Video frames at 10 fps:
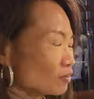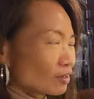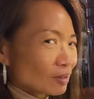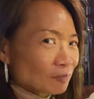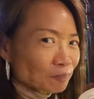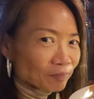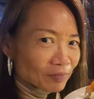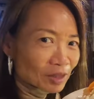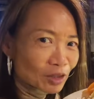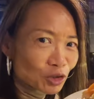Mm.
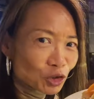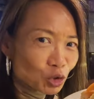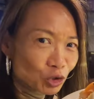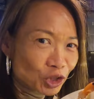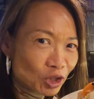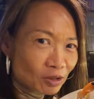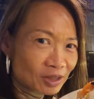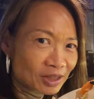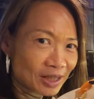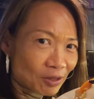Sushi on
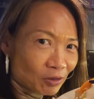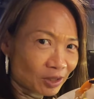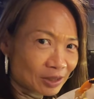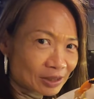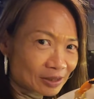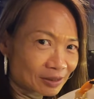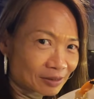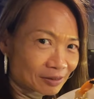steroids. It is.